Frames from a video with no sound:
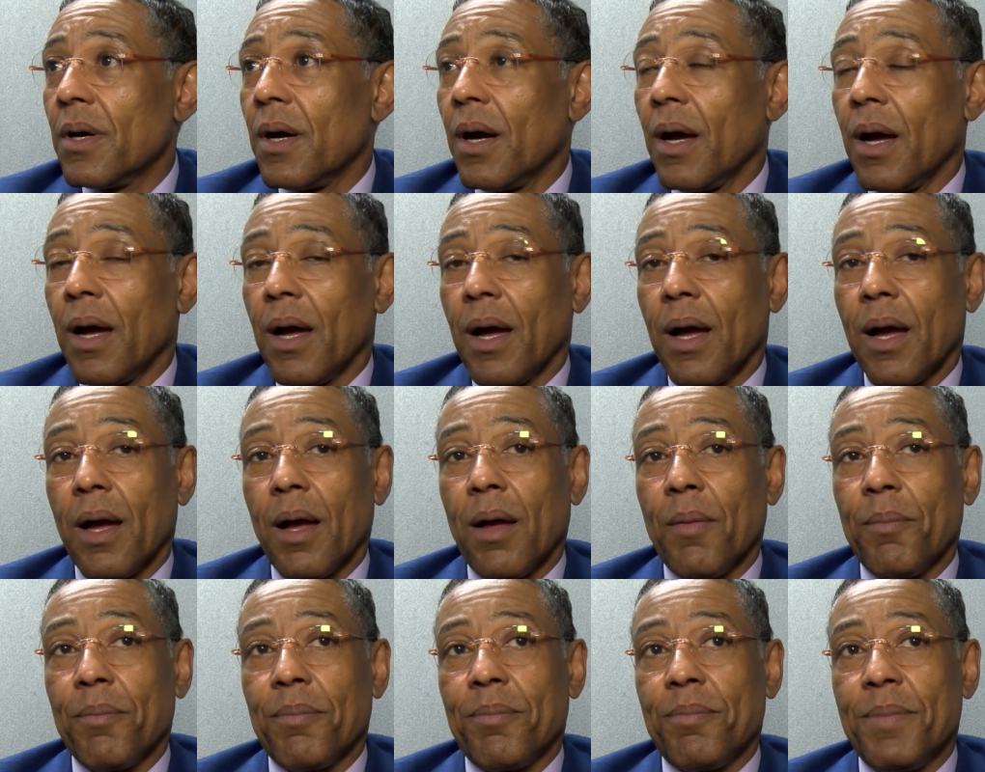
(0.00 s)

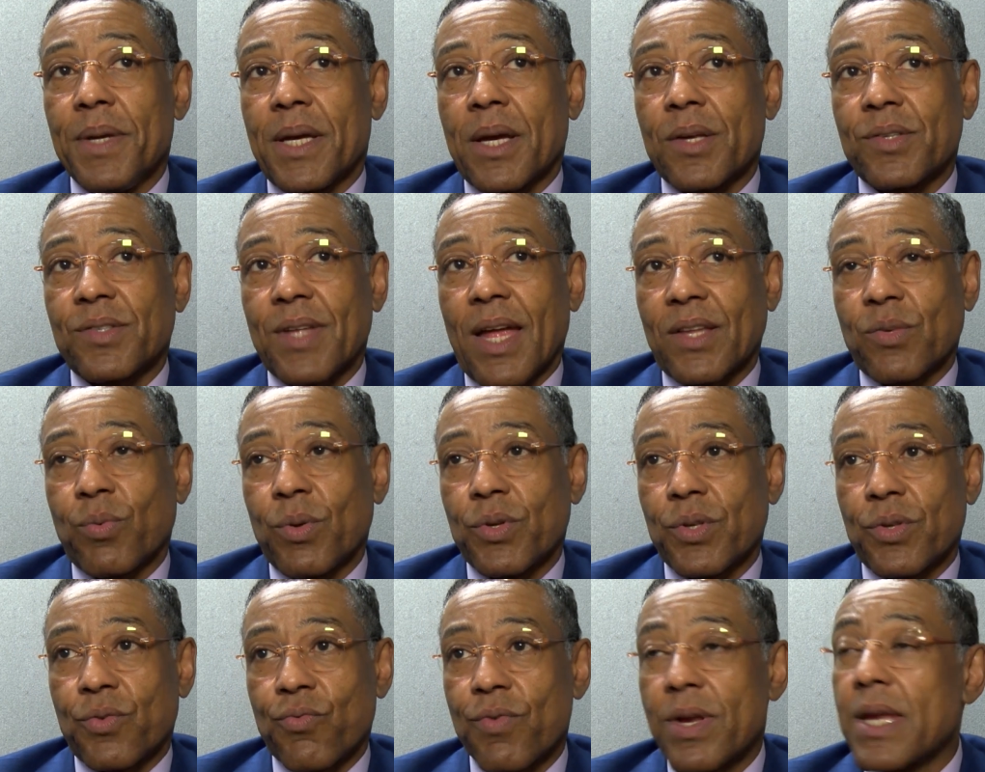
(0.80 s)
Uh, because that's
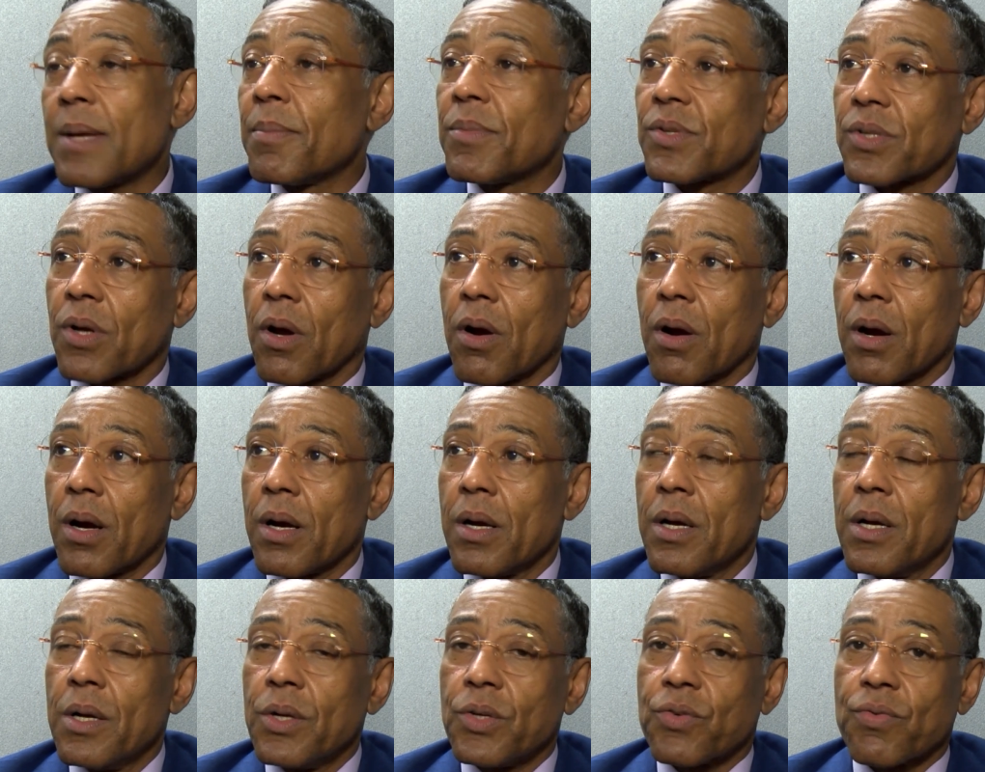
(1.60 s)
what dreams are.
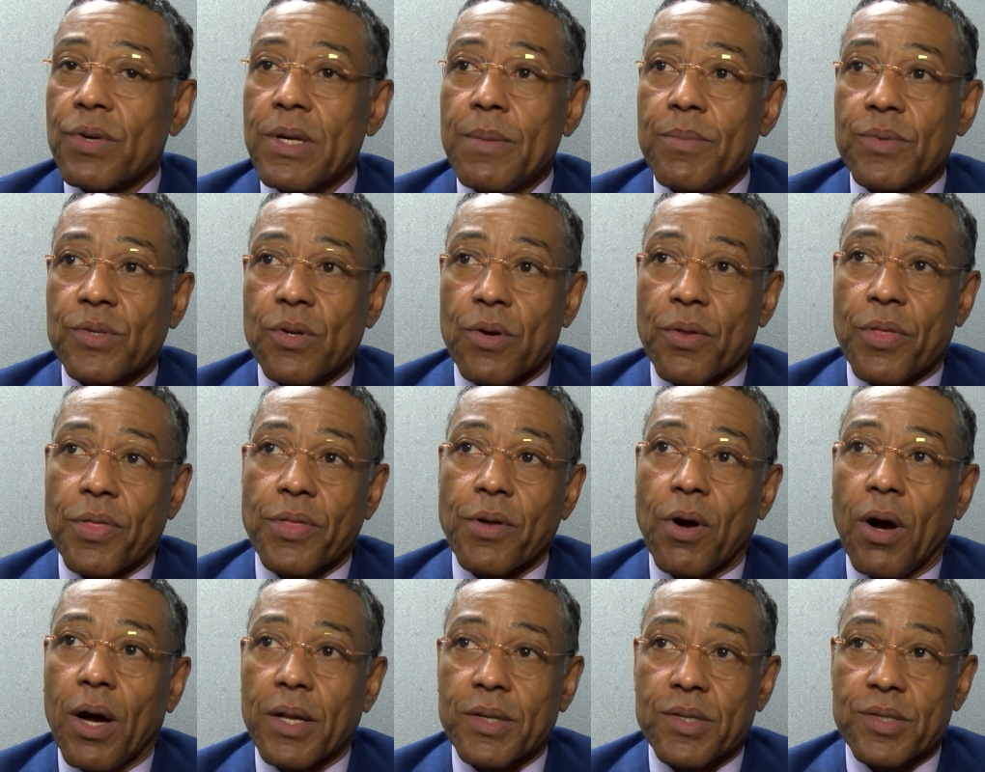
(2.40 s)
Dreams are
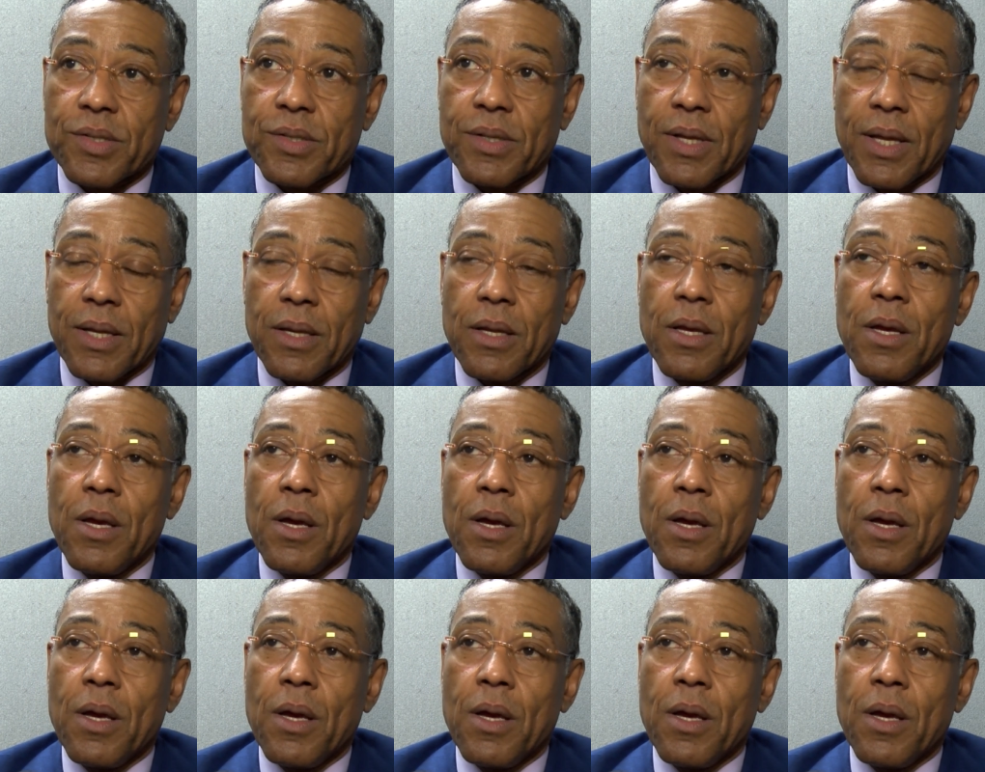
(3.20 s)
thoughts that